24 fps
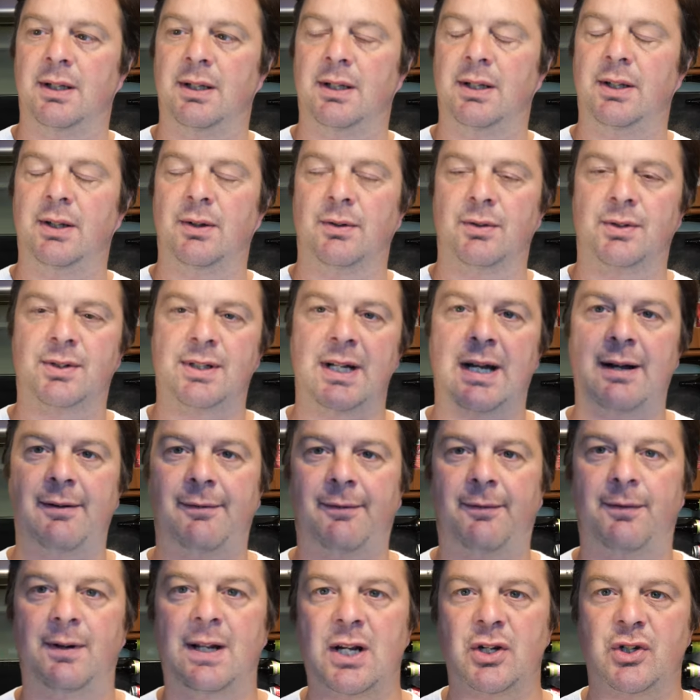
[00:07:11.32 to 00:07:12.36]
you know, start
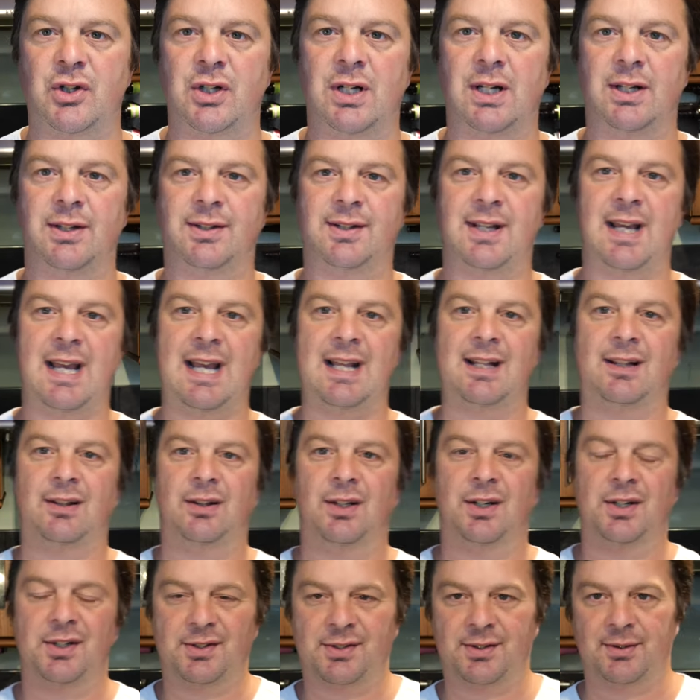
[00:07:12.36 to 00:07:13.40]
flashing his
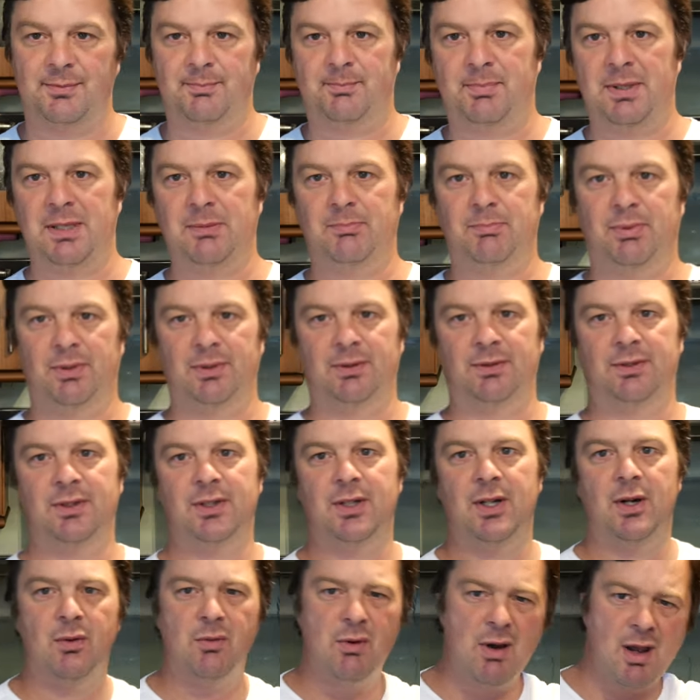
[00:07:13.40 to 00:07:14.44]
headlights at people. You
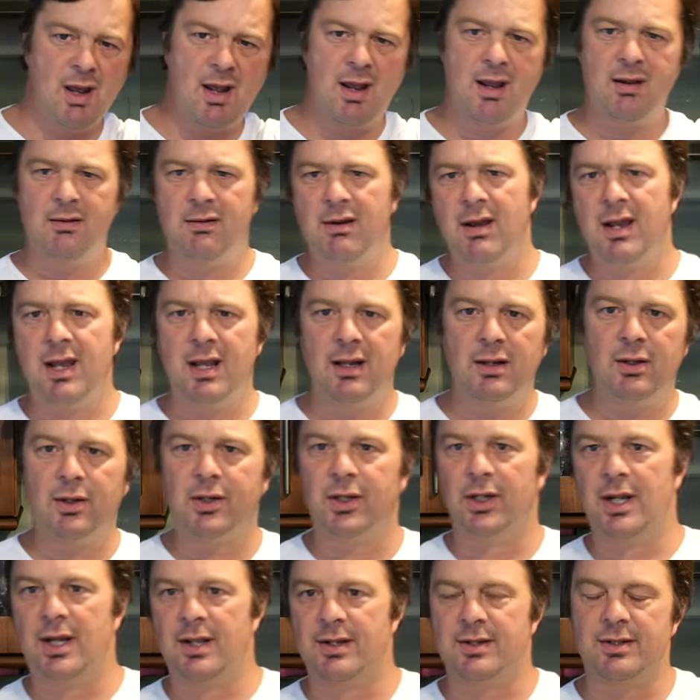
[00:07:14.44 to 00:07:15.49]
know, hey, hey, look
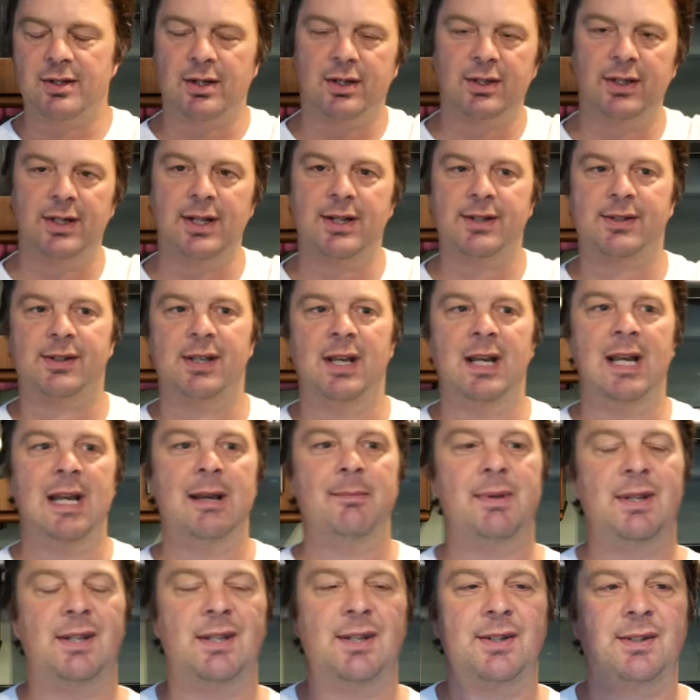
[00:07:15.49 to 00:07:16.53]
at us, look at us.
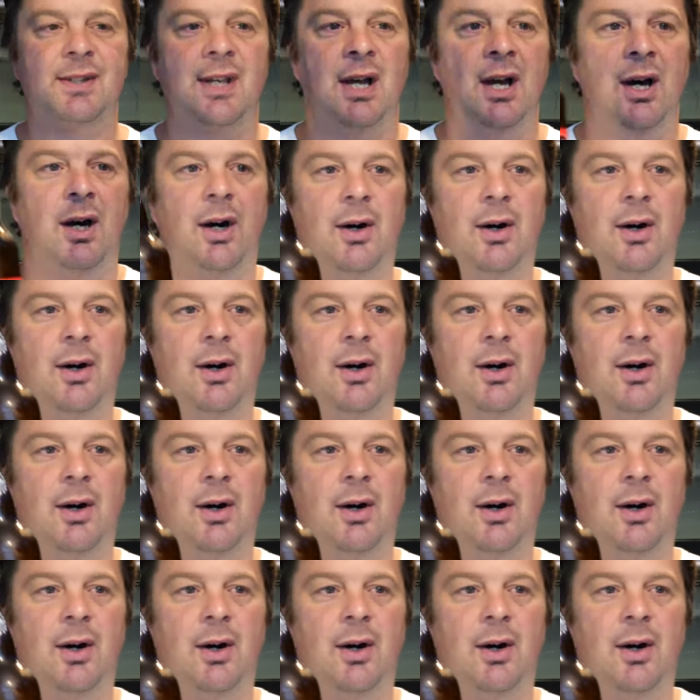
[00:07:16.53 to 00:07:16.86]
Because